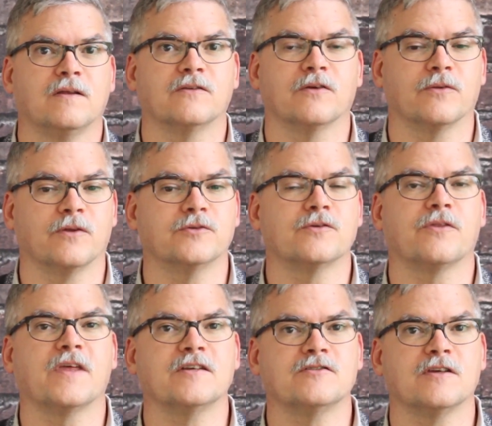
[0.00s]
So those are
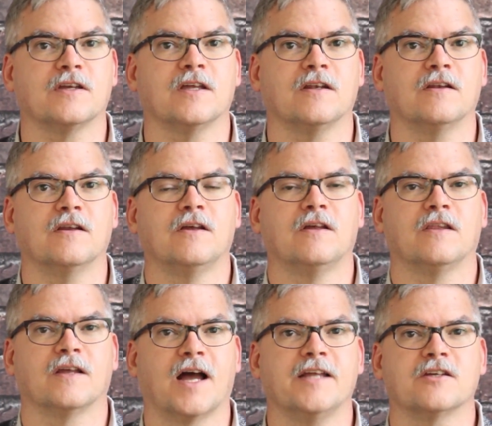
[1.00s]
things that can,
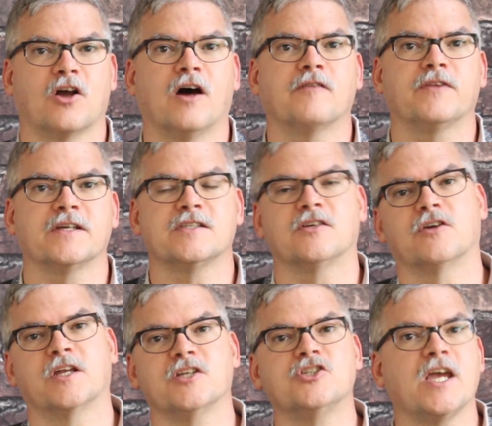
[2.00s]
the kinds of conflicts that are
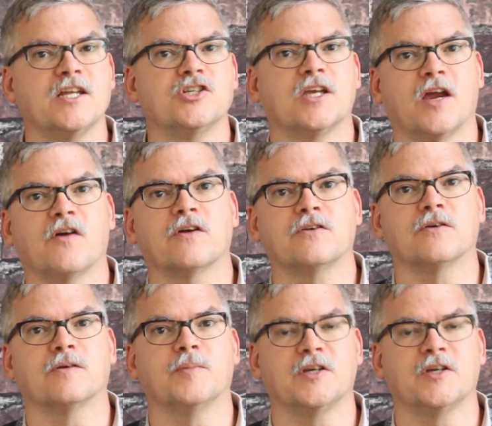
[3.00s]
going to change a character,